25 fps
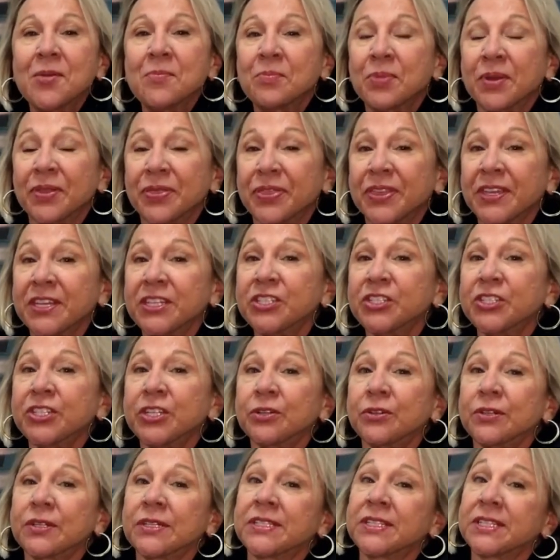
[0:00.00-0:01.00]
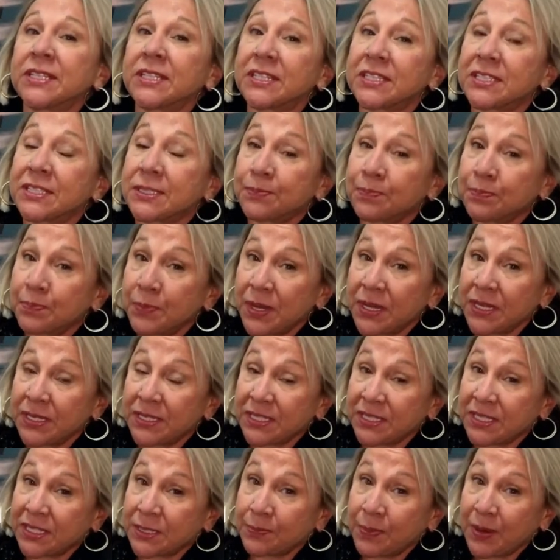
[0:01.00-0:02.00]
But this year is
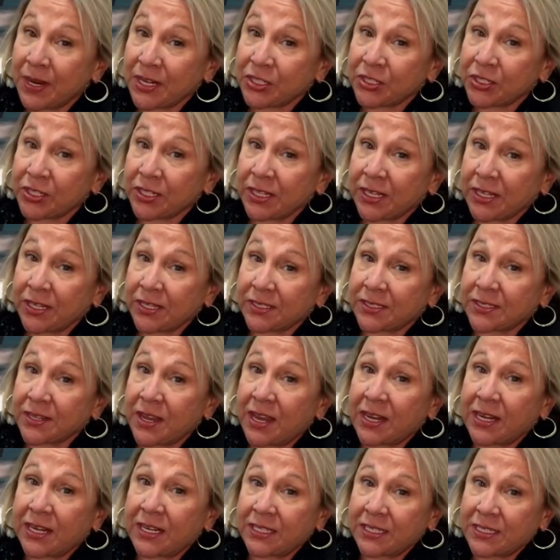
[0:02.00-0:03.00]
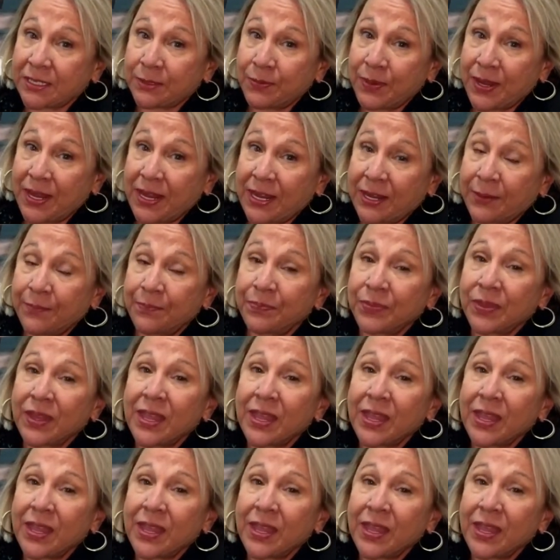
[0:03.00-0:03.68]
especially exciting to me.